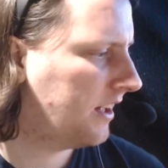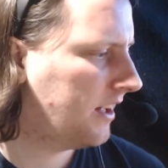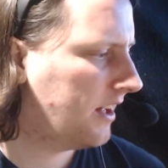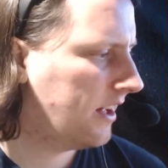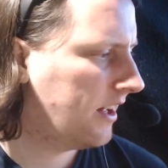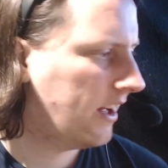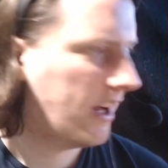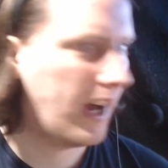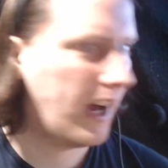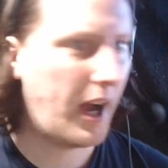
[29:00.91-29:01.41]

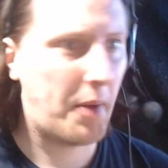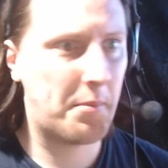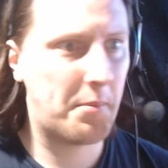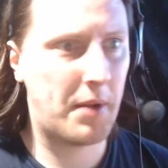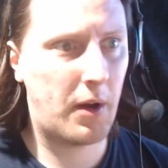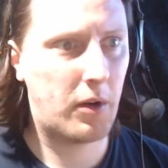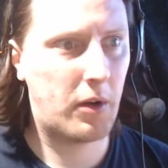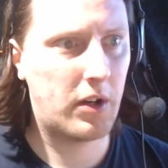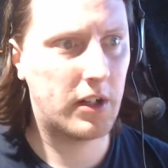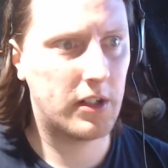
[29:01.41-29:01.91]
I'm now
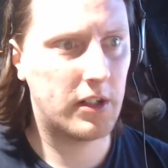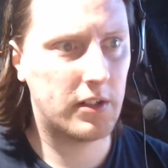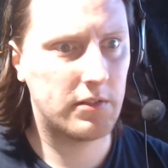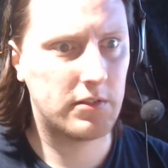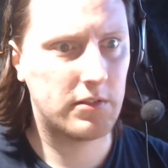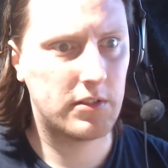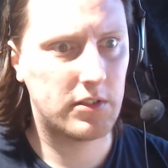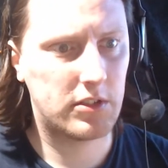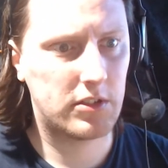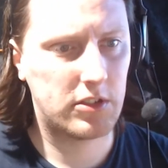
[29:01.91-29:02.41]
going to
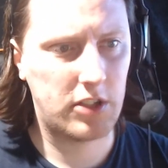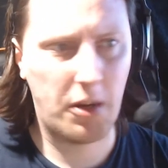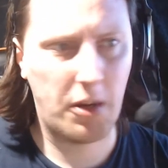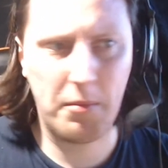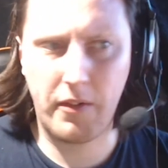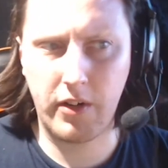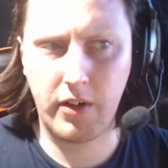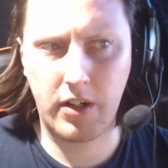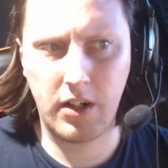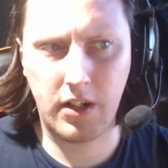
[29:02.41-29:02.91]
stop my
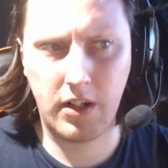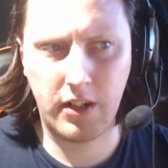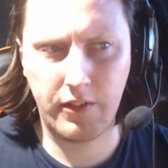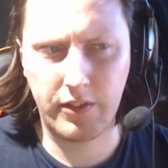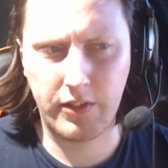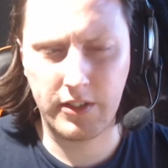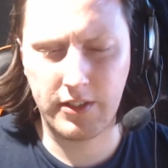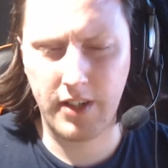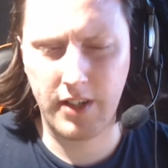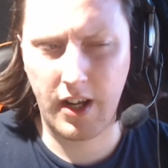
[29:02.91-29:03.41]
recording for a
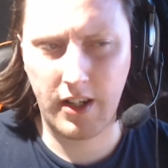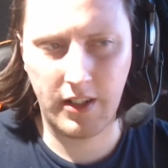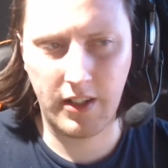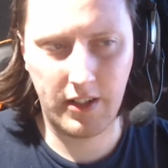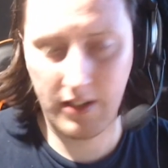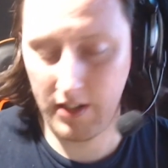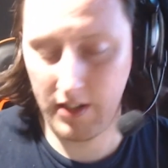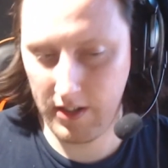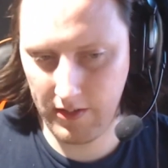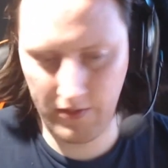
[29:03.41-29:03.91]
second
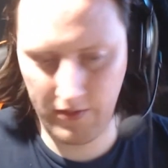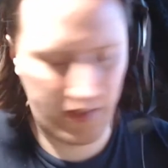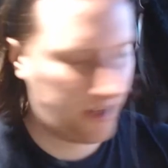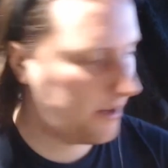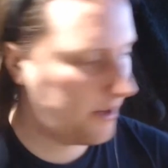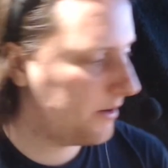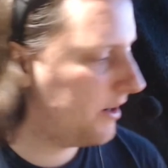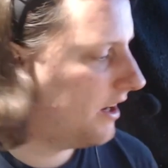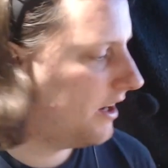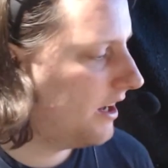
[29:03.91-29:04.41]
for you
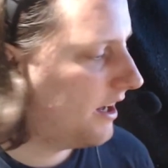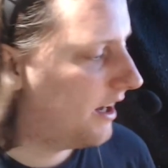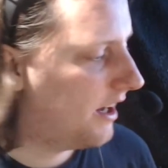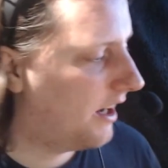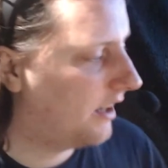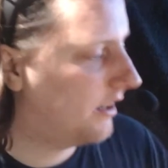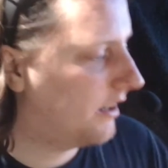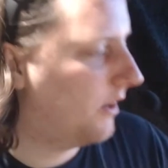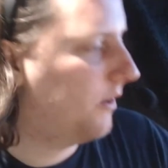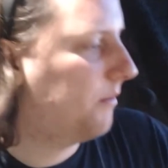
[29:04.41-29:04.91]
and
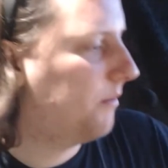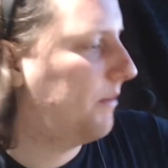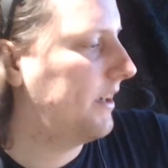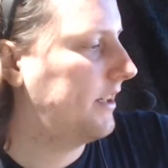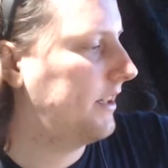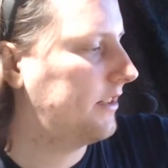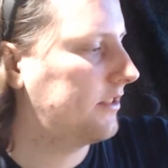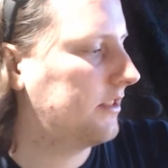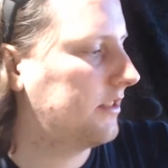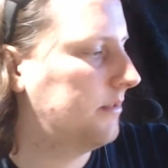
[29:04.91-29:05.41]
go make
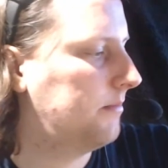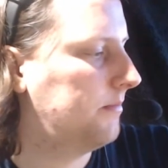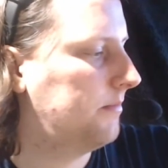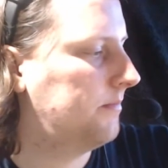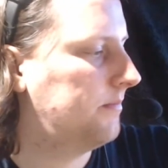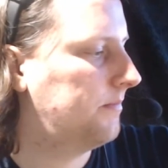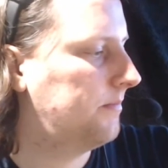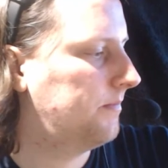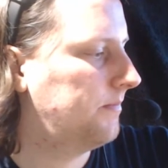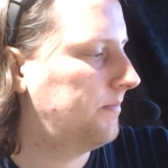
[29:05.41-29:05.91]

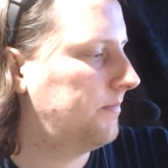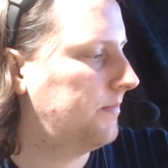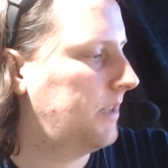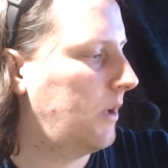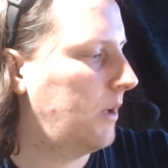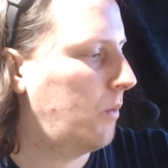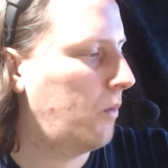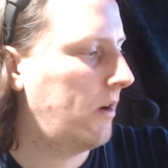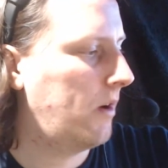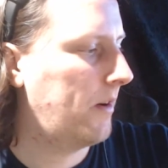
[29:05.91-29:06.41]
some
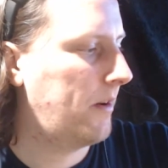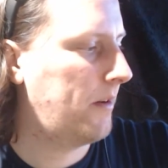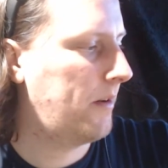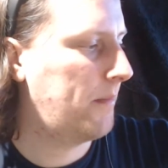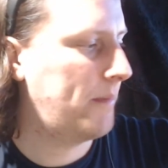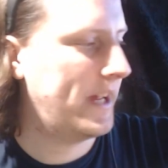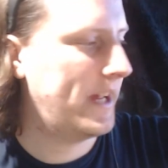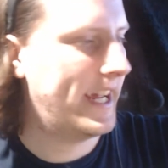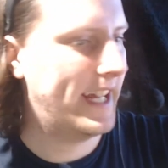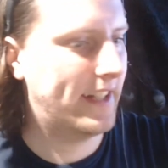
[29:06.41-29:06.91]

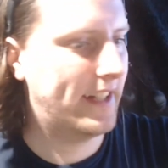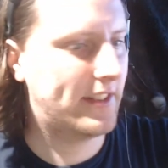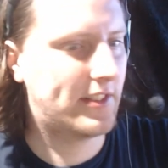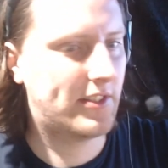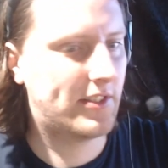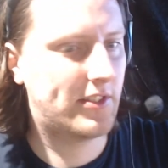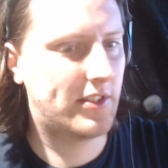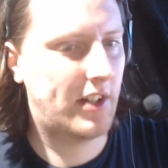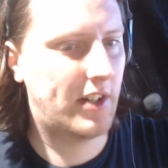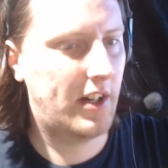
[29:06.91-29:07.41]
one-piece...
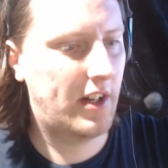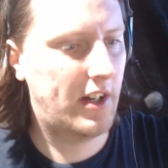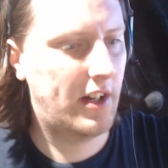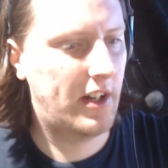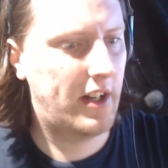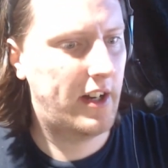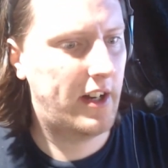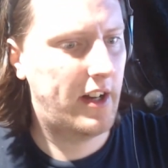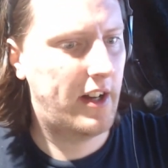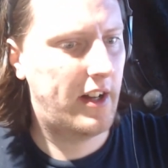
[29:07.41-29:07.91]

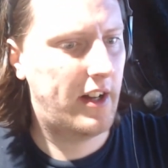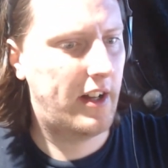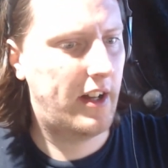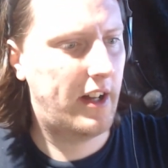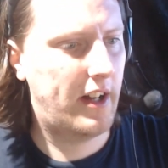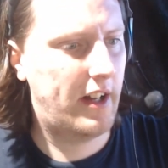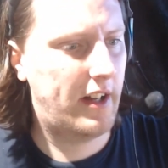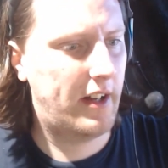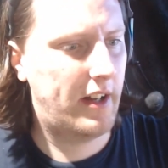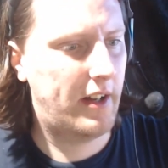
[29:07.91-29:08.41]

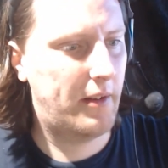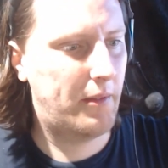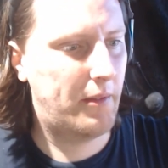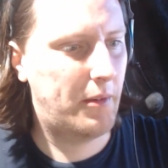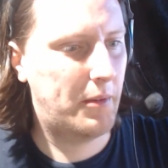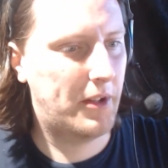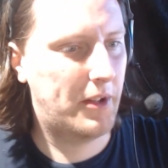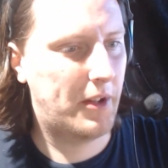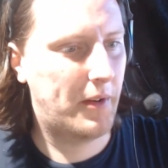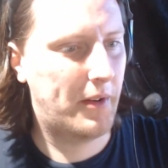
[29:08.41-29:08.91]
what we're
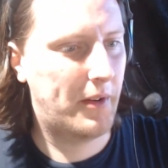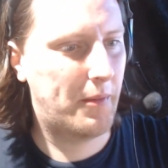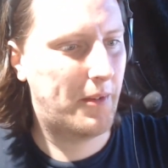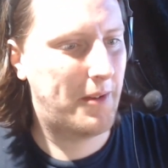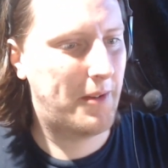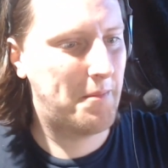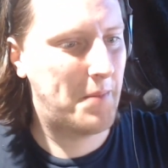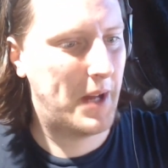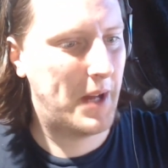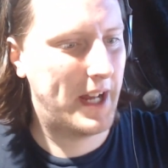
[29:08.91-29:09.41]
doing?
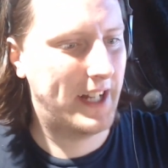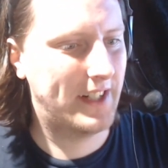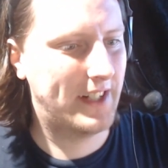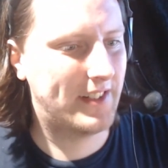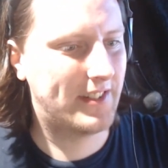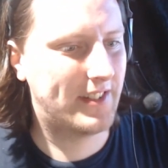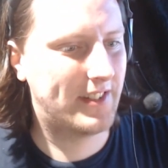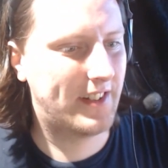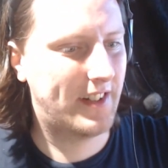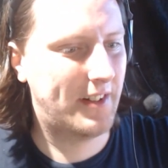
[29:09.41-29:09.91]
One-piece
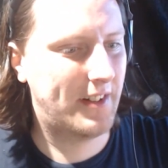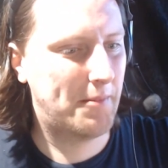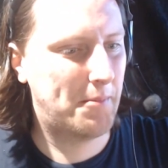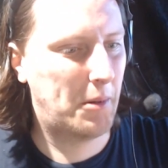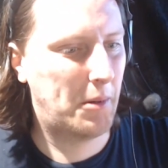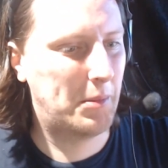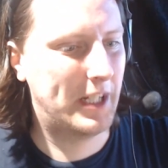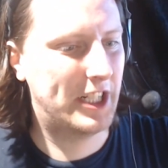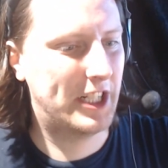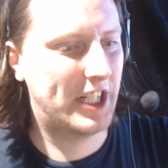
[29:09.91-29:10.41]
bubbly
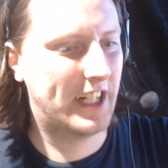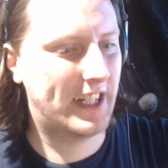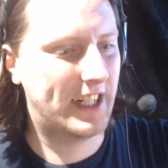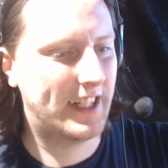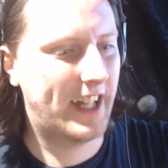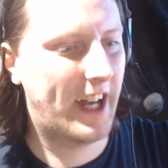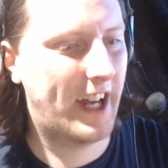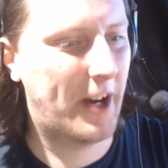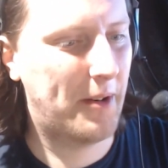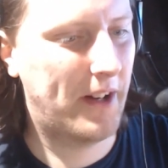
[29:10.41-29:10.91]
jelly
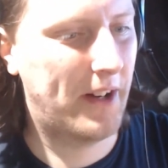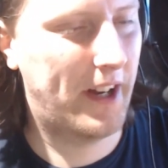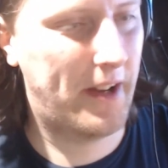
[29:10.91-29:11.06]
DIY.